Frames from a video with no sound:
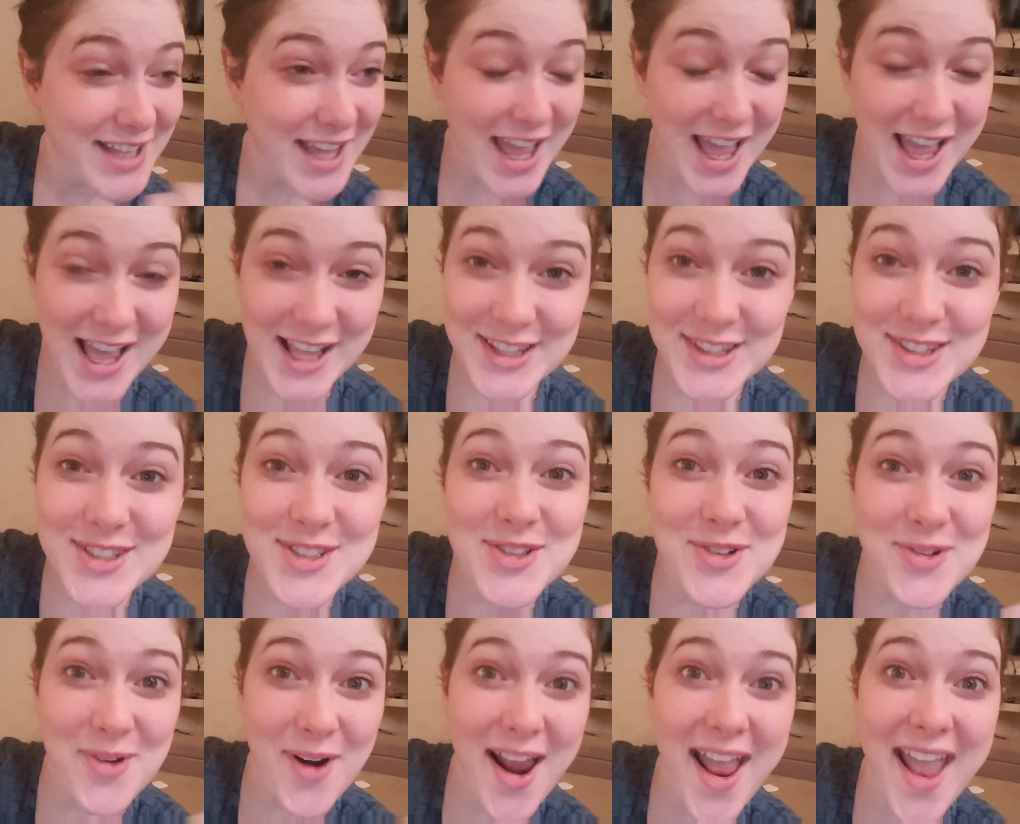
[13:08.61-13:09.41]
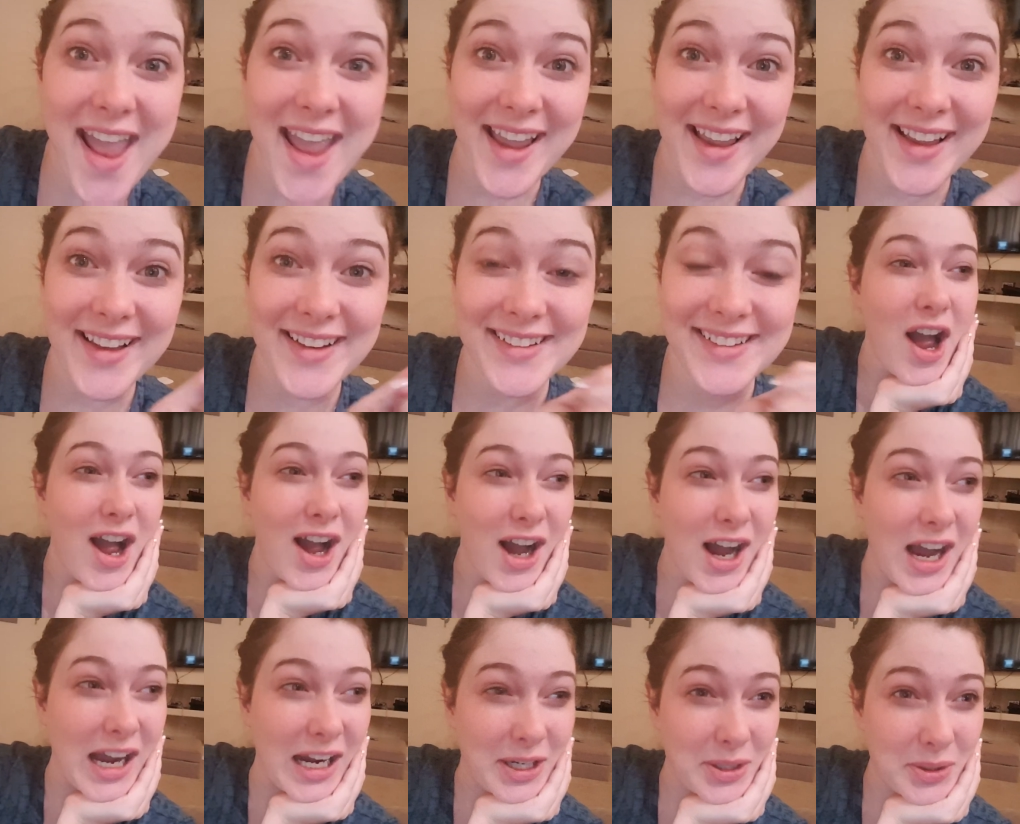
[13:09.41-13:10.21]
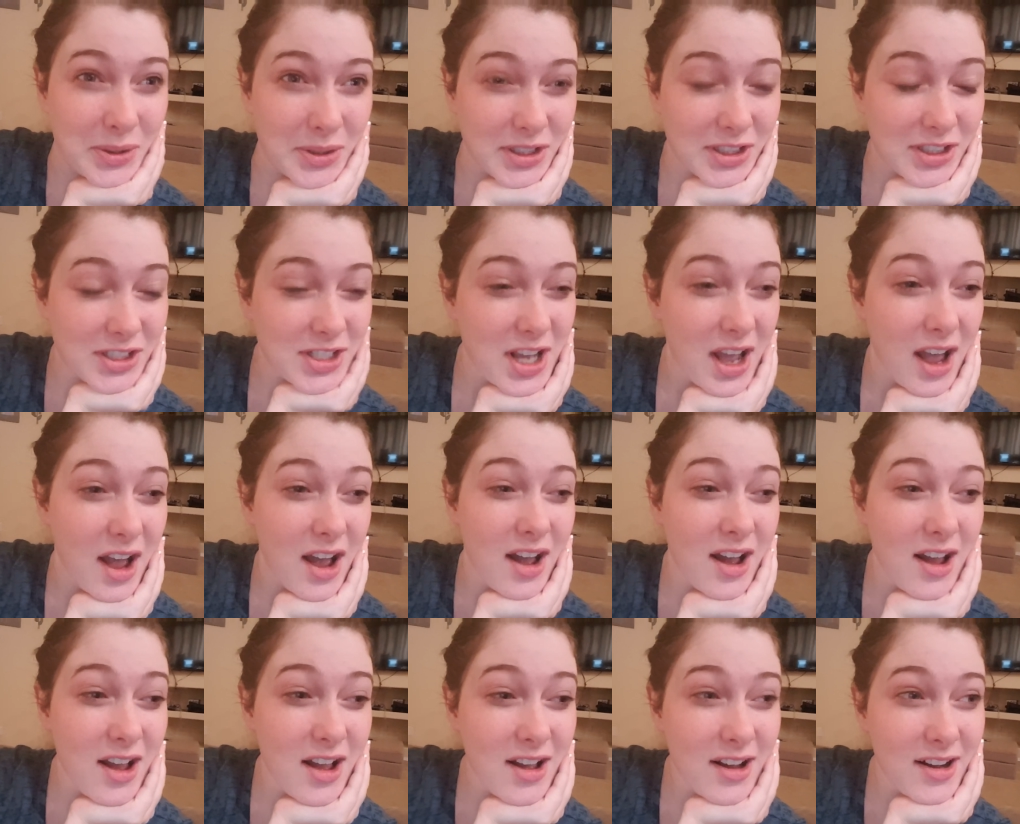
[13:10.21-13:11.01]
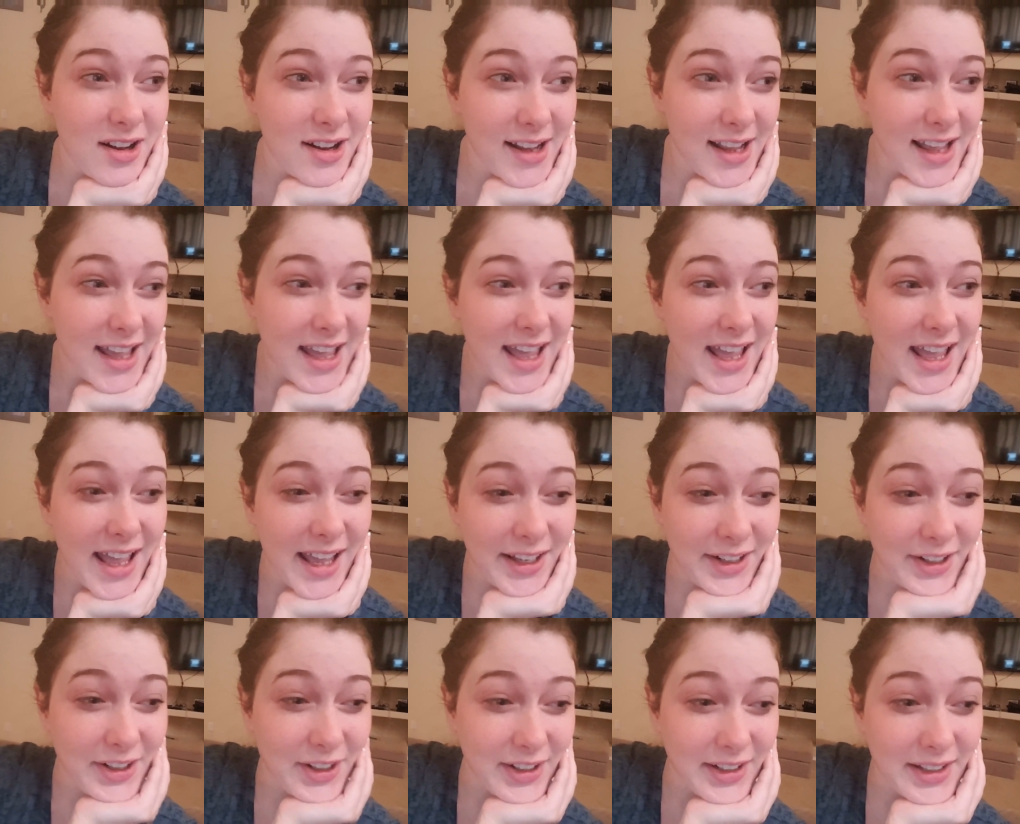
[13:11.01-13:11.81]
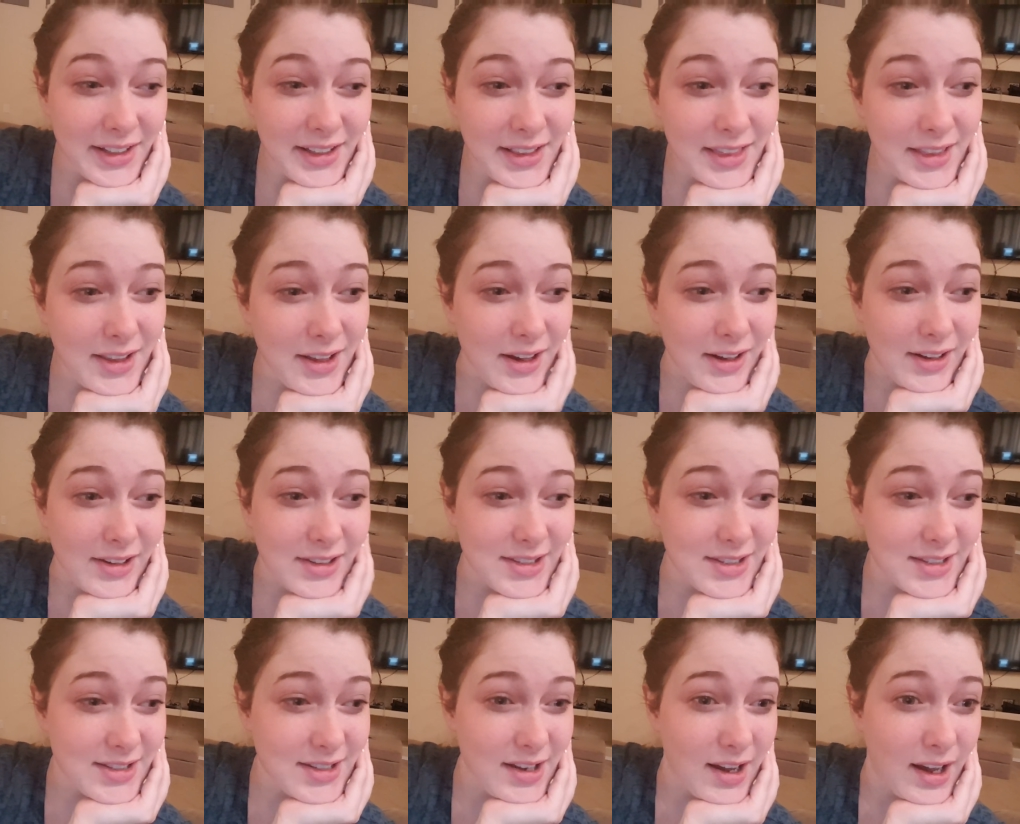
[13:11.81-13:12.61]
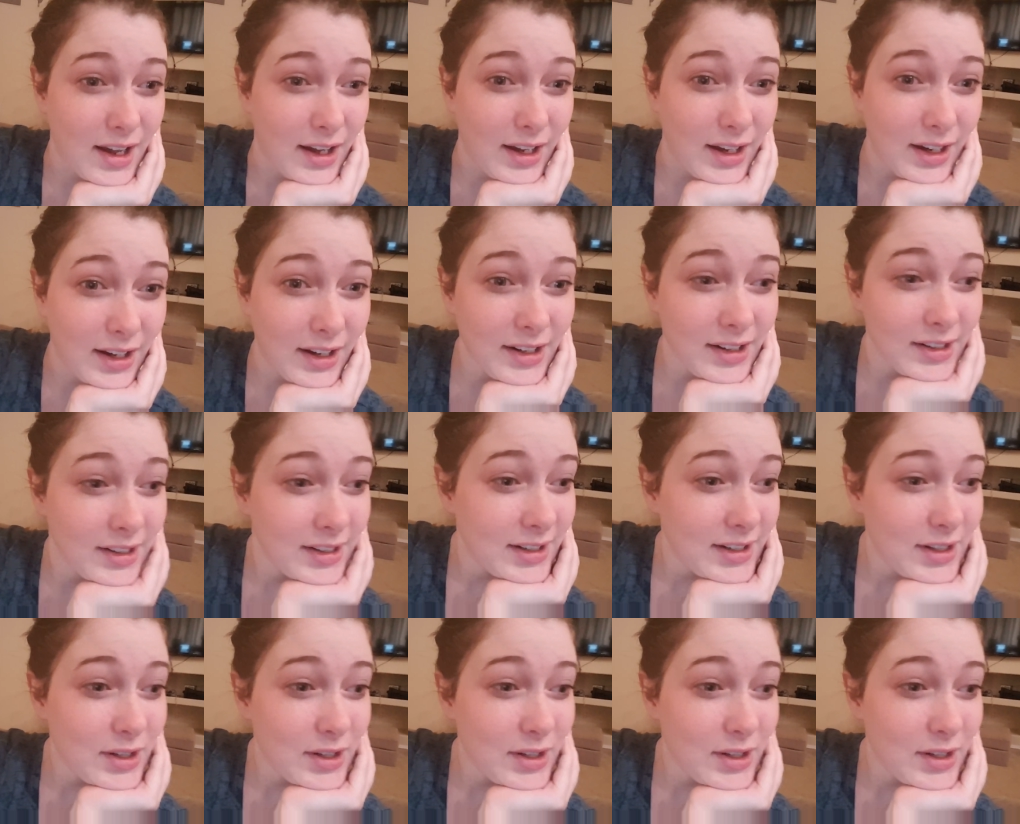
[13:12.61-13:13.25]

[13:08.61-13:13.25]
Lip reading: It's great. Our dog and our in-laws' dog